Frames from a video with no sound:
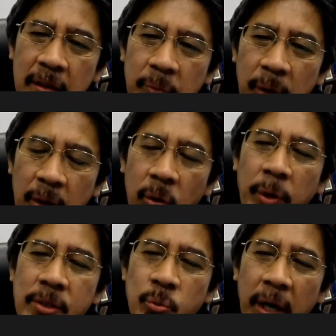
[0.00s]
will
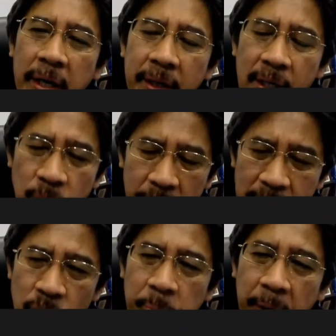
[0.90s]
always want their students
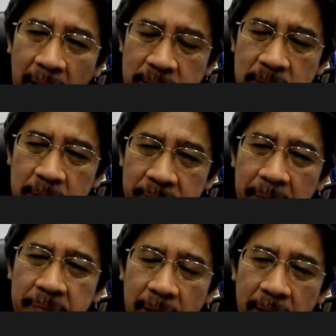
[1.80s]
to pass the
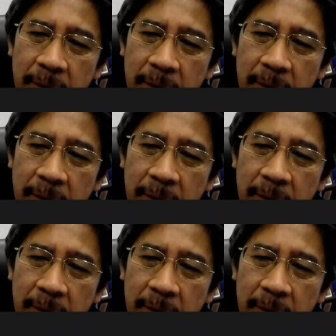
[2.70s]
Viva.